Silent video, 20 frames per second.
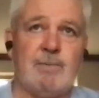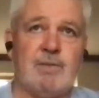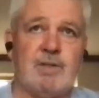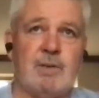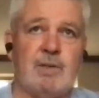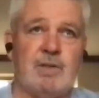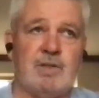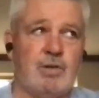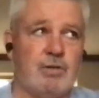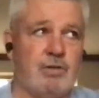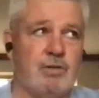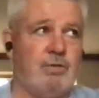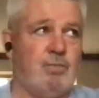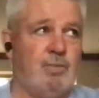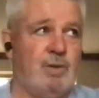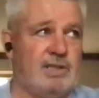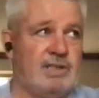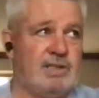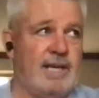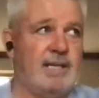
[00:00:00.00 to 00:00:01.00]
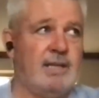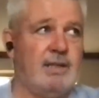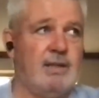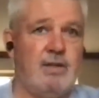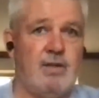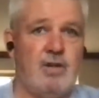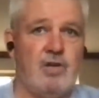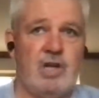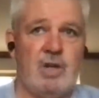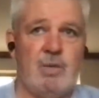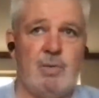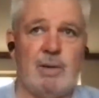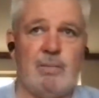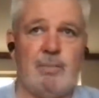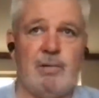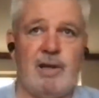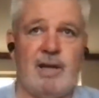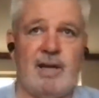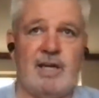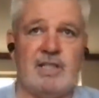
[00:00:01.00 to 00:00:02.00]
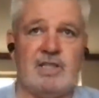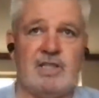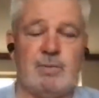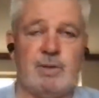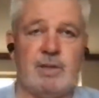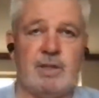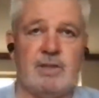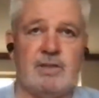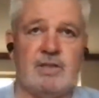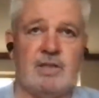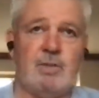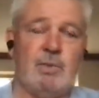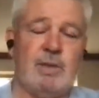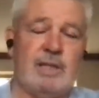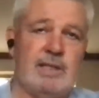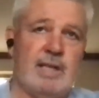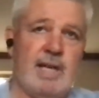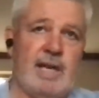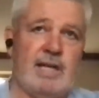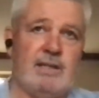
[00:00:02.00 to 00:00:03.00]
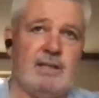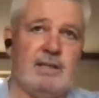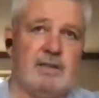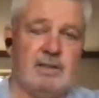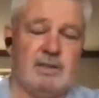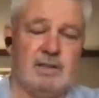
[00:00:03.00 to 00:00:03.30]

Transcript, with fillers: So we took, we'd taken thirty-one players with us, and we'd had